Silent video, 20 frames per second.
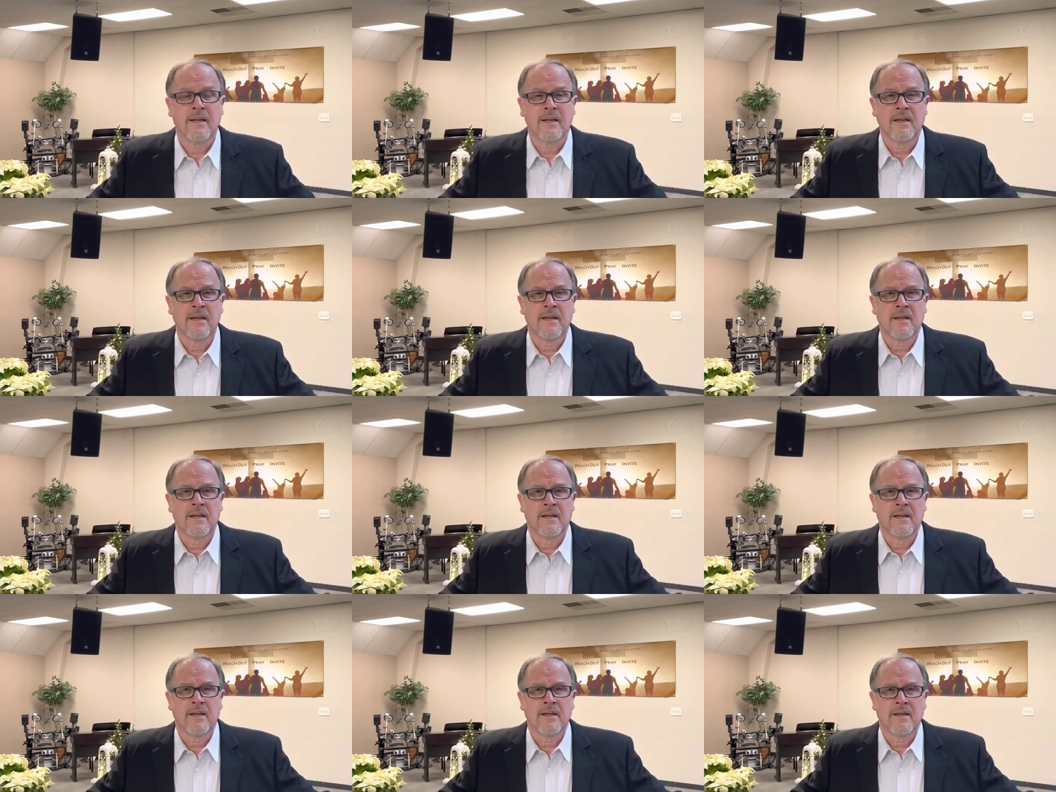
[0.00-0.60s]

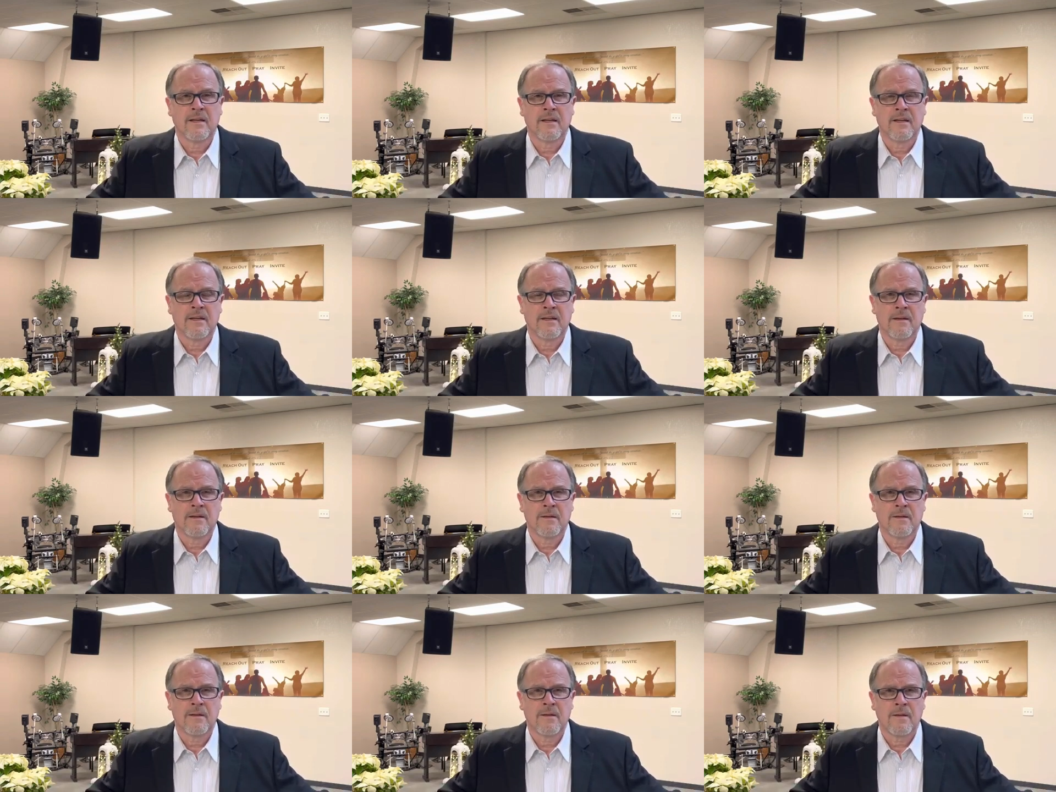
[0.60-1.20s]

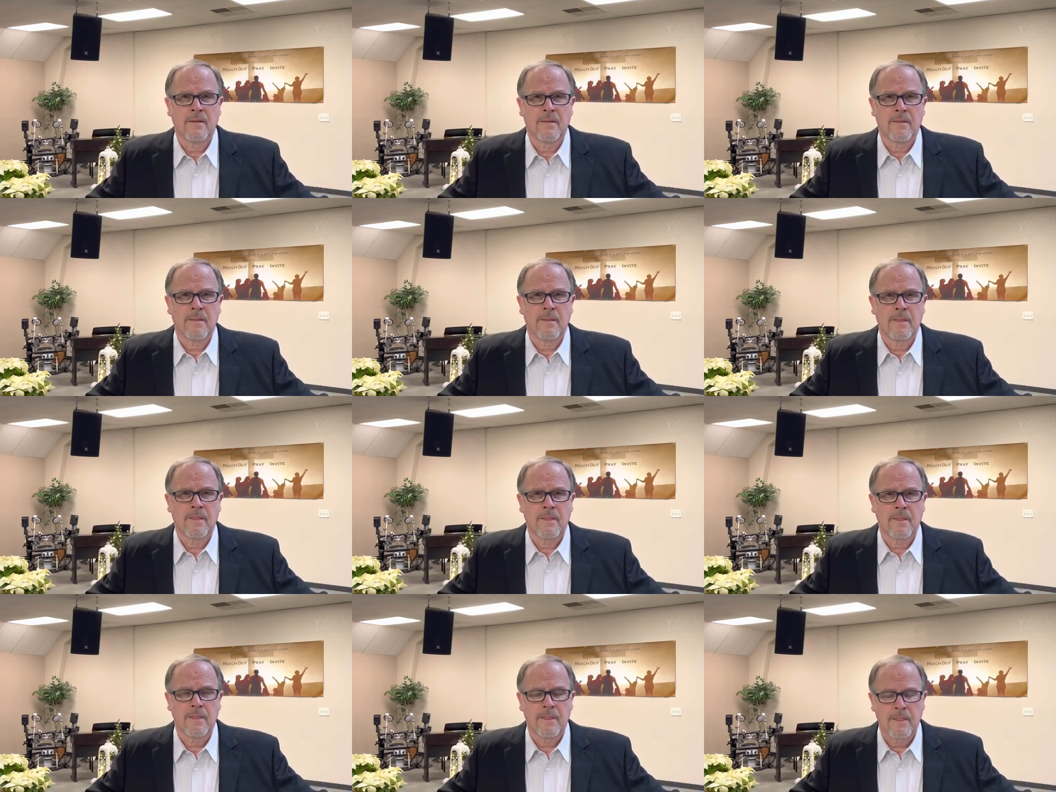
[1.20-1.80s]

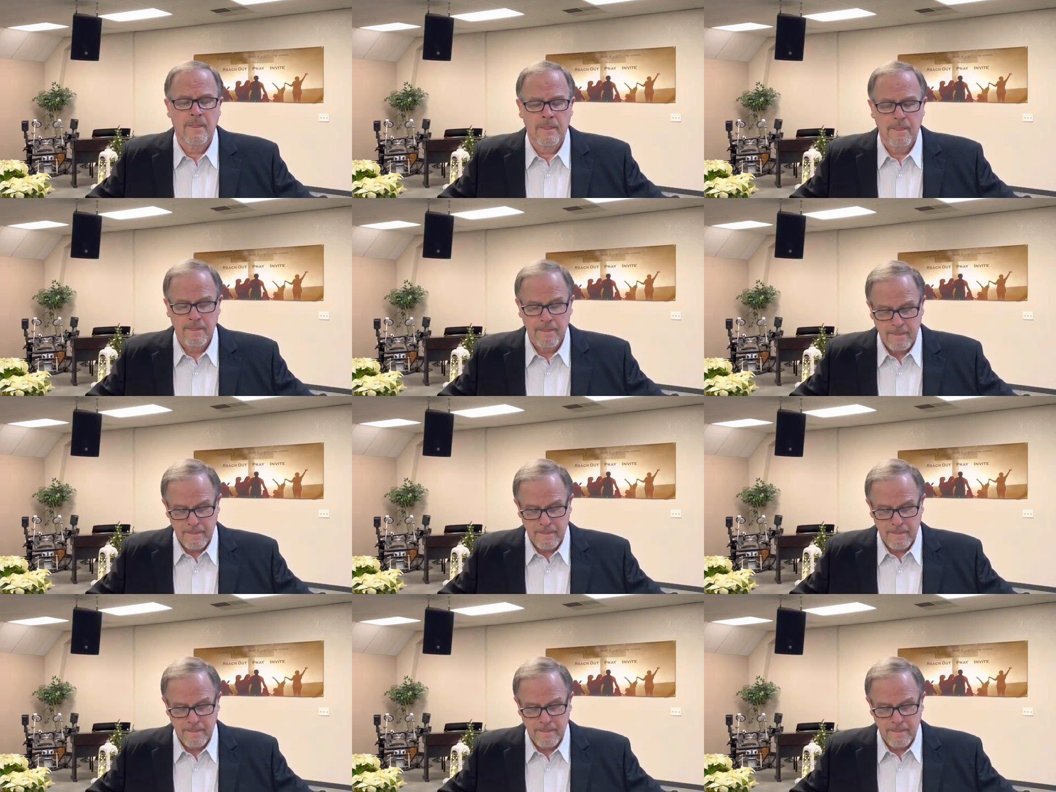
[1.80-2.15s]
(no one is talking)